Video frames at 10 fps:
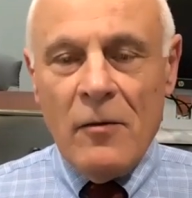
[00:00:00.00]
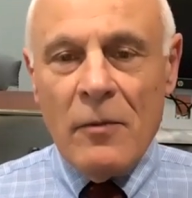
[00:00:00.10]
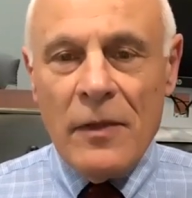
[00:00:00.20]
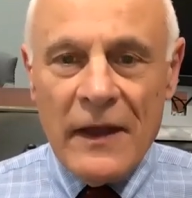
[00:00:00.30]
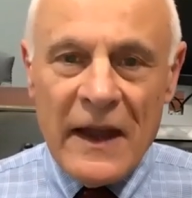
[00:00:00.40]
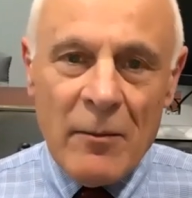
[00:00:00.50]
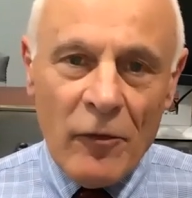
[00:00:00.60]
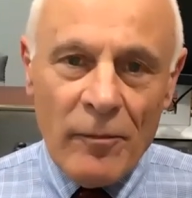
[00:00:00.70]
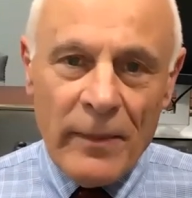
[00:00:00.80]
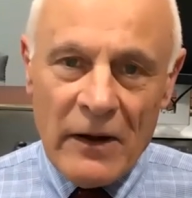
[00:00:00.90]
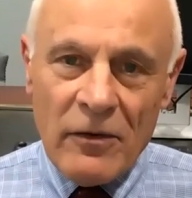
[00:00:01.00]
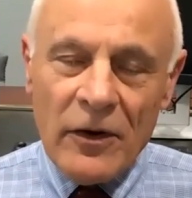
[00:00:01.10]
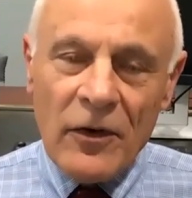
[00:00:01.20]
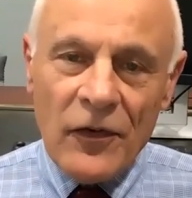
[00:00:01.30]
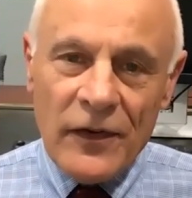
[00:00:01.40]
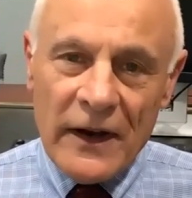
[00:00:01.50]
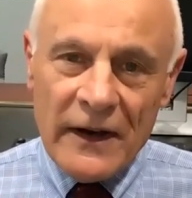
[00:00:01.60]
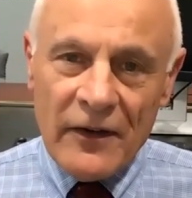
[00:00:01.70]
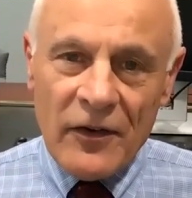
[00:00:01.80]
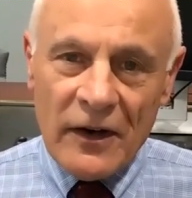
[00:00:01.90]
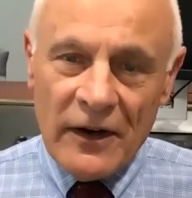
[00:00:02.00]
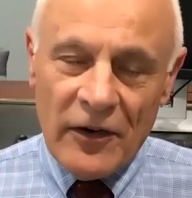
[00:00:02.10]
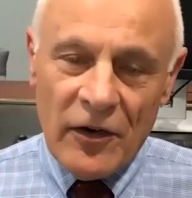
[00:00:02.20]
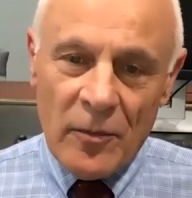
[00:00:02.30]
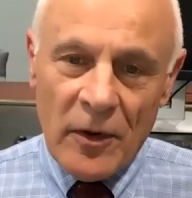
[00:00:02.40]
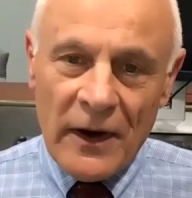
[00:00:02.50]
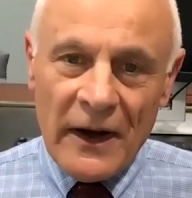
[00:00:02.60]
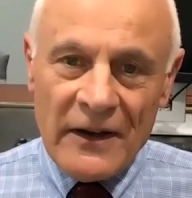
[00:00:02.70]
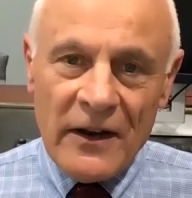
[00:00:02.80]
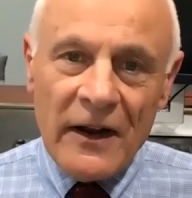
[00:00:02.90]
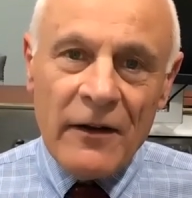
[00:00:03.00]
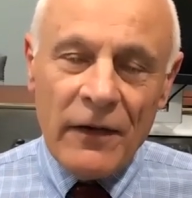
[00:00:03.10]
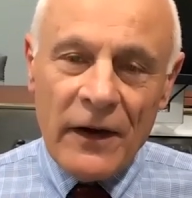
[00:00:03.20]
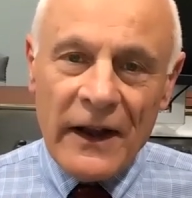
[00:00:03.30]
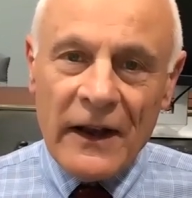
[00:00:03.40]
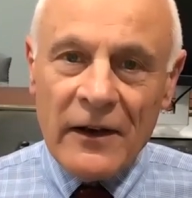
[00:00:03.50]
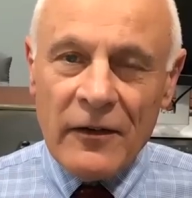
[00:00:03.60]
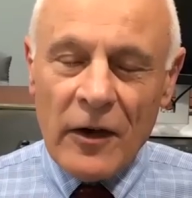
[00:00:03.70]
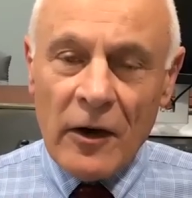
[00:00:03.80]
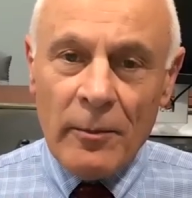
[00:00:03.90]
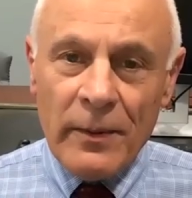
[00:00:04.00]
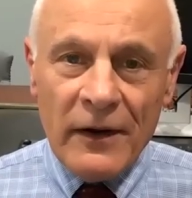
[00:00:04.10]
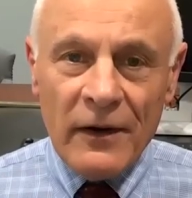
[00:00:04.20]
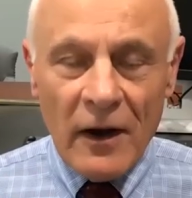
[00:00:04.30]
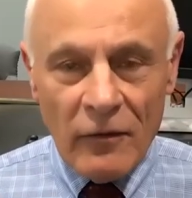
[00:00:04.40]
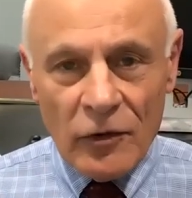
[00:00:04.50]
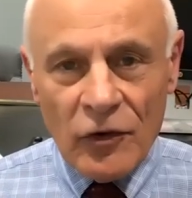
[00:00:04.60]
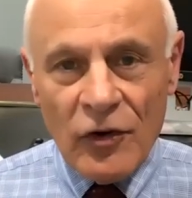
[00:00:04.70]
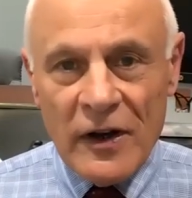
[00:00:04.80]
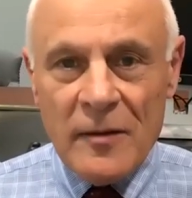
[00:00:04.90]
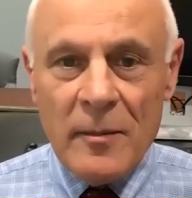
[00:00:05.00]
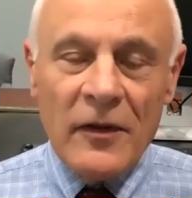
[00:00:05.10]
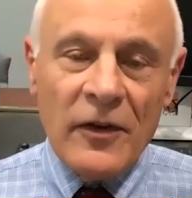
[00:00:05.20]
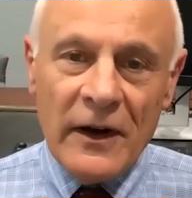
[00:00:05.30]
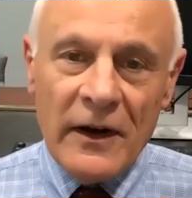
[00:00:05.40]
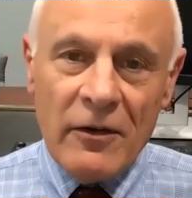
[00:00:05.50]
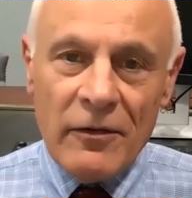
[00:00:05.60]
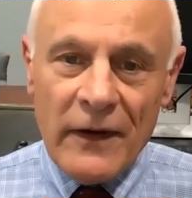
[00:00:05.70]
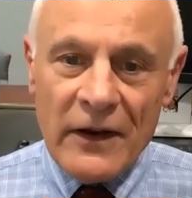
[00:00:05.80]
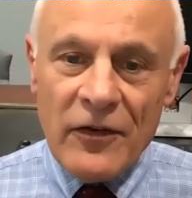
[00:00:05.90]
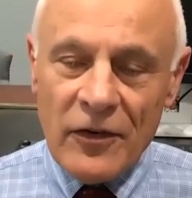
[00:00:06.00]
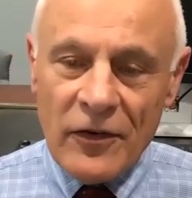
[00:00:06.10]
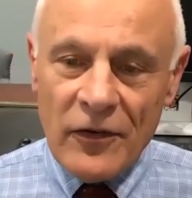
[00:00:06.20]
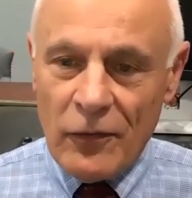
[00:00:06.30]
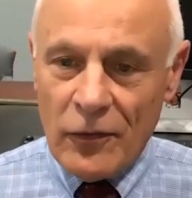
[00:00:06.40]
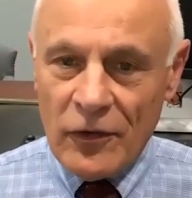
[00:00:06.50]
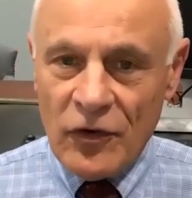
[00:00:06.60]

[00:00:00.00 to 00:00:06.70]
with the aim of better understanding scleroderma and identifying and developing novel treatments and interventions for